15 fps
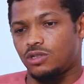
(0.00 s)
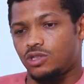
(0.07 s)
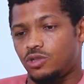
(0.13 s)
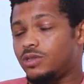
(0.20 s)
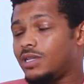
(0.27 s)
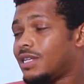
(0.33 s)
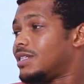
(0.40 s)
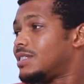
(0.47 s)

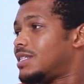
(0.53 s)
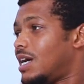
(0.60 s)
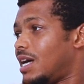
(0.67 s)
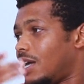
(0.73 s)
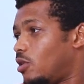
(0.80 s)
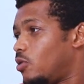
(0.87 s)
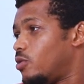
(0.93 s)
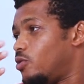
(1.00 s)
shoot at a
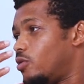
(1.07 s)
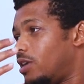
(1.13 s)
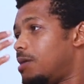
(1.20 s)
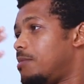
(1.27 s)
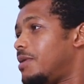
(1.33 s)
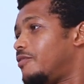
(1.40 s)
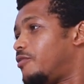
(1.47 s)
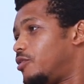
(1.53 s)
target or you're
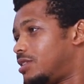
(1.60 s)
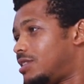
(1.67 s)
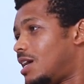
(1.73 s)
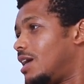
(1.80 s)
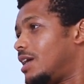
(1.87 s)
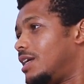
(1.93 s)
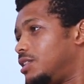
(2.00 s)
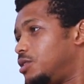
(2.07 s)
aiming for a
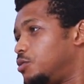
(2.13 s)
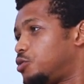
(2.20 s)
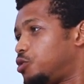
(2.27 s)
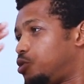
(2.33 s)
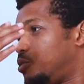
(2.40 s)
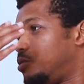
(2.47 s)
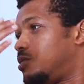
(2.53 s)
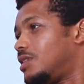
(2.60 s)
target, you want
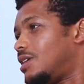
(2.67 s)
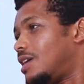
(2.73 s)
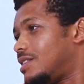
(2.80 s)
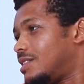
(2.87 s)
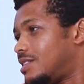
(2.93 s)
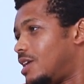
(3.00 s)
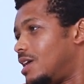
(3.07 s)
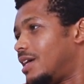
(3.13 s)
to shoot
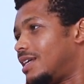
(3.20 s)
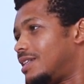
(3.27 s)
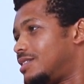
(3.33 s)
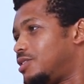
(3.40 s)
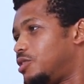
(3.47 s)
at a target.